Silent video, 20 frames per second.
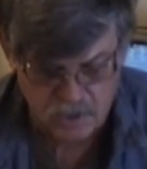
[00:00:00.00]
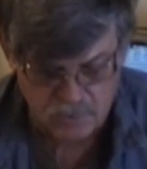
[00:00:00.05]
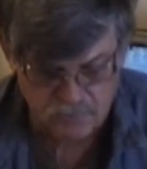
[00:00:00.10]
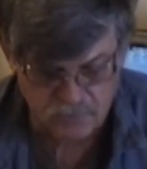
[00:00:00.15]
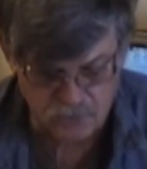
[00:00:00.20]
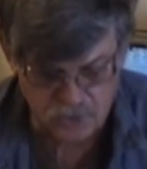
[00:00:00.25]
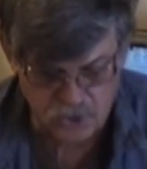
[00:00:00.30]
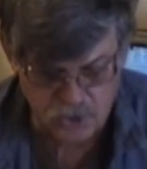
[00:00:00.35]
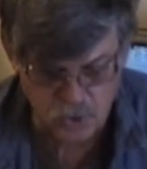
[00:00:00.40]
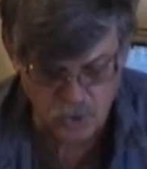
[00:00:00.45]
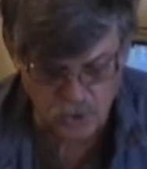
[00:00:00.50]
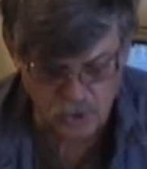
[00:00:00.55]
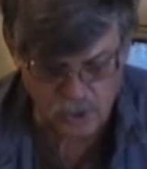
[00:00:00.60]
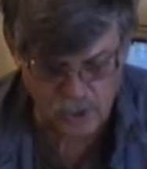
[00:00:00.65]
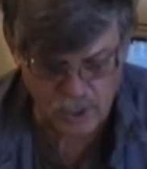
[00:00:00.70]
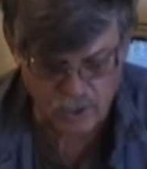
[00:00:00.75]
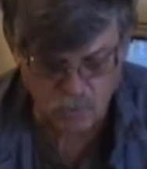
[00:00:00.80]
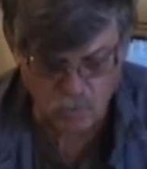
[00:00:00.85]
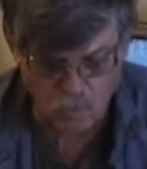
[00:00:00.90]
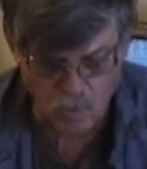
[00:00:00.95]
for you are
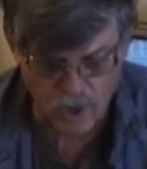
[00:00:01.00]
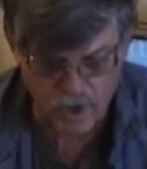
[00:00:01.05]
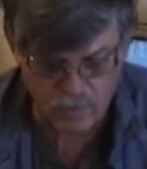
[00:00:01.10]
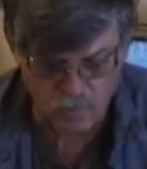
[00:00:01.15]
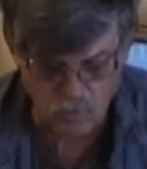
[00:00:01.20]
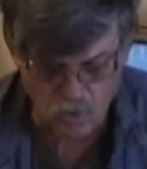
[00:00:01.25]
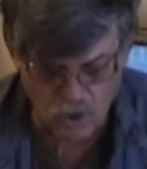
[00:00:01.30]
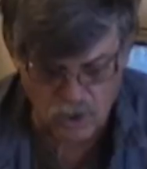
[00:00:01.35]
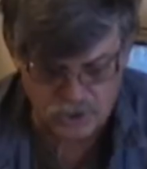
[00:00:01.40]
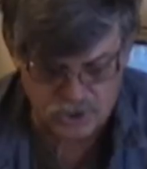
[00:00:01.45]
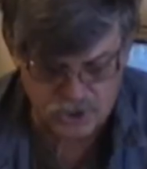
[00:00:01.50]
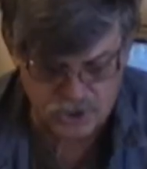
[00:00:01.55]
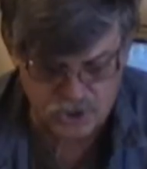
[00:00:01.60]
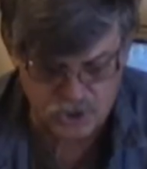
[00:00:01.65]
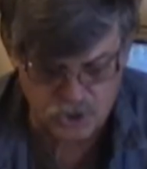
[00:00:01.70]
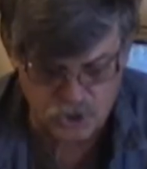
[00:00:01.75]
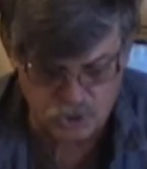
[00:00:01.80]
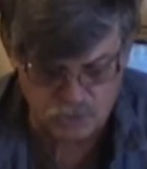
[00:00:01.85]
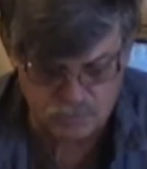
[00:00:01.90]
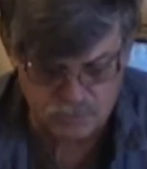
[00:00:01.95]
like whitewashed
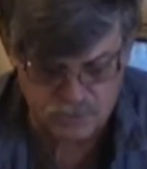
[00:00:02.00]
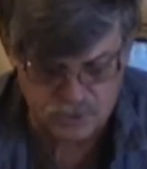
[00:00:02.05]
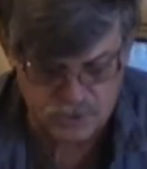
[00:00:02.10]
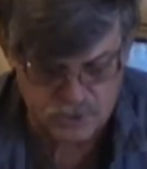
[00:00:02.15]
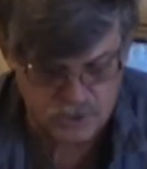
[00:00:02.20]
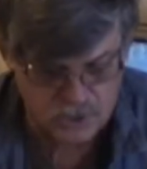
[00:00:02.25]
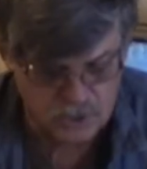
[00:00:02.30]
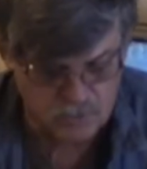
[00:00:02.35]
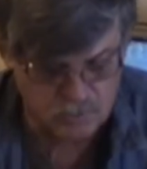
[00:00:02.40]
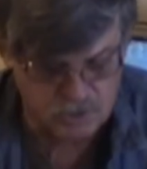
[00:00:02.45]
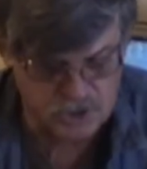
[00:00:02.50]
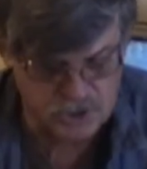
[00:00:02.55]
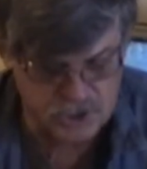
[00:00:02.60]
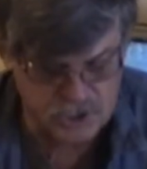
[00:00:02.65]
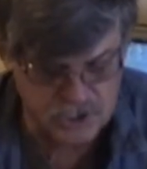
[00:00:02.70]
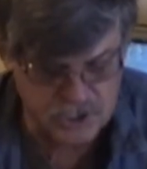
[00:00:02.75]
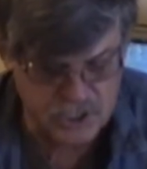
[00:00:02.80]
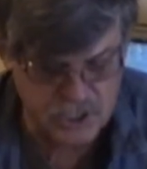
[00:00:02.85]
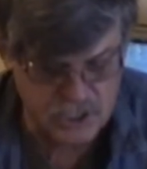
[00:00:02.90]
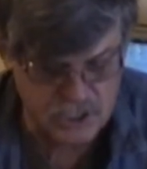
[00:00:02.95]
tombs, which
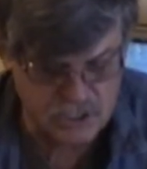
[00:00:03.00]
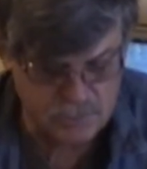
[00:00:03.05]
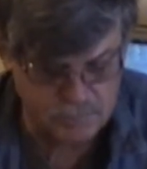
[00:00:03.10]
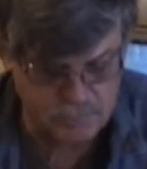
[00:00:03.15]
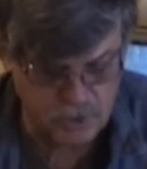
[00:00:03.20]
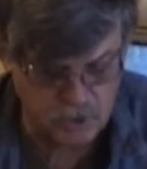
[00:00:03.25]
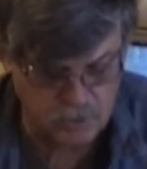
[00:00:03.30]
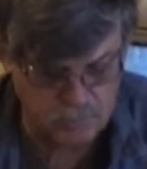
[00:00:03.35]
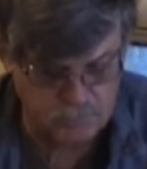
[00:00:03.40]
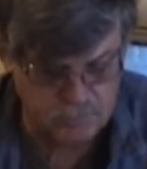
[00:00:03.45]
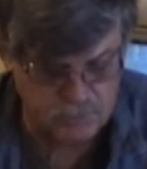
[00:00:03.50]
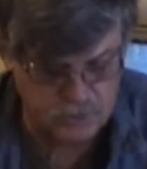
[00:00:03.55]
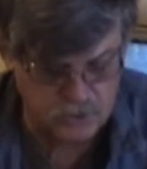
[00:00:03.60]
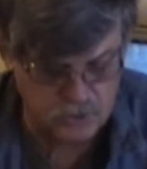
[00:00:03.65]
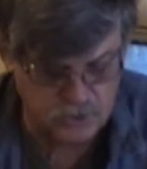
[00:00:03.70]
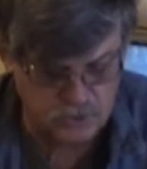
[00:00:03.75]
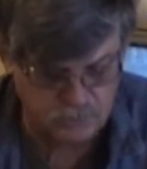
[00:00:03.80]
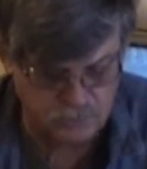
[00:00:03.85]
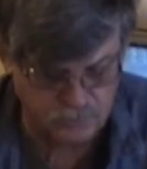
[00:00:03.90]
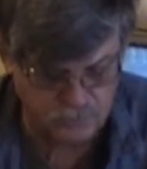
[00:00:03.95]
indeed appear
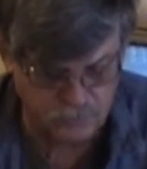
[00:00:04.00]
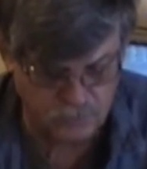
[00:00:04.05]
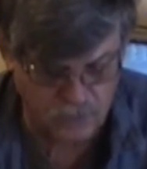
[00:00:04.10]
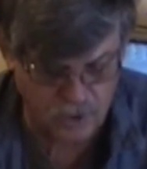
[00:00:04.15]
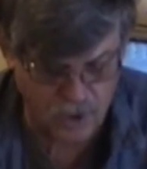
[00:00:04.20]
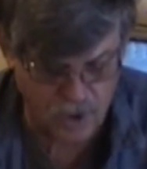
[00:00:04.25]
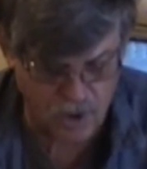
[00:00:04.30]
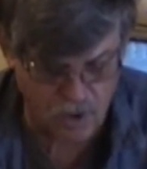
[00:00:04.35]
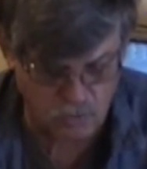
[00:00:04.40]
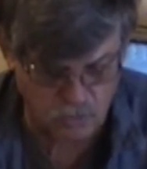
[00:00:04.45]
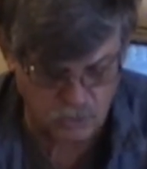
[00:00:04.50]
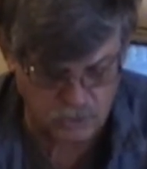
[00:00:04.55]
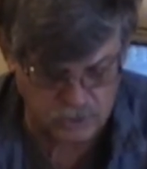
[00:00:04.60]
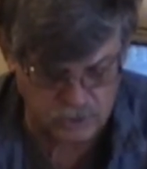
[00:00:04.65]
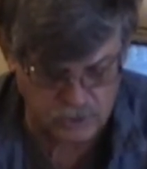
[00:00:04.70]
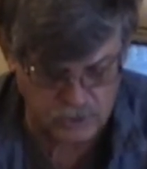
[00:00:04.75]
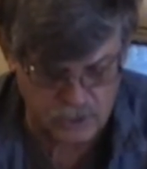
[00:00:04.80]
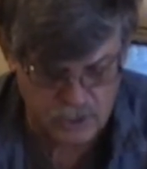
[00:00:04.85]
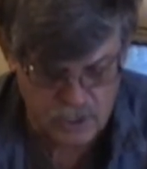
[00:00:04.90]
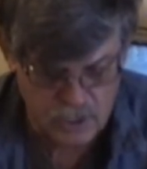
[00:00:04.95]
beautiful
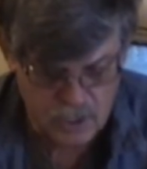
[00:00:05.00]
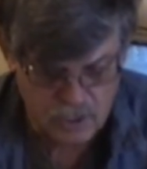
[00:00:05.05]
outwardly,